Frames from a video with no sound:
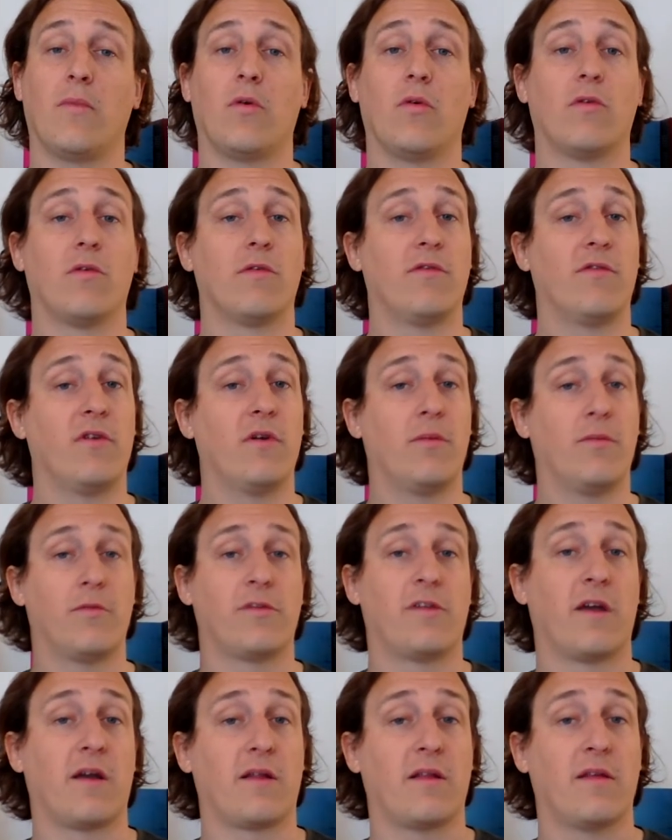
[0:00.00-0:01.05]
or feel
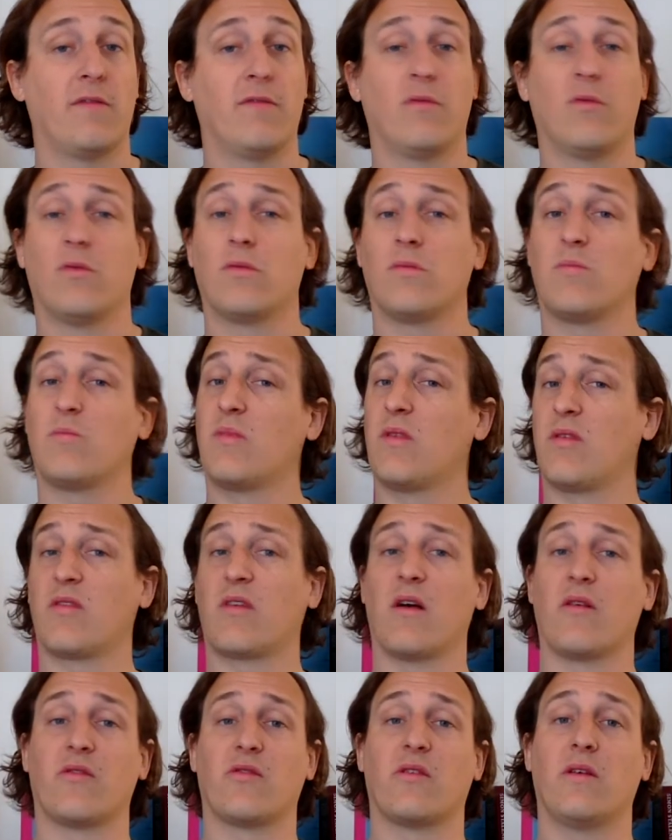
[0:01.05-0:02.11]
protective, or
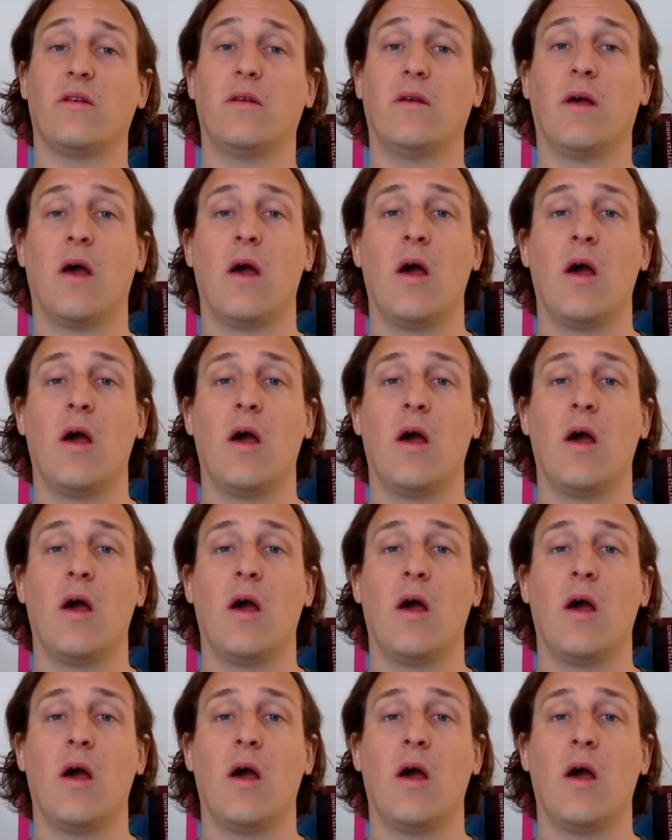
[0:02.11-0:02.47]
disgusted,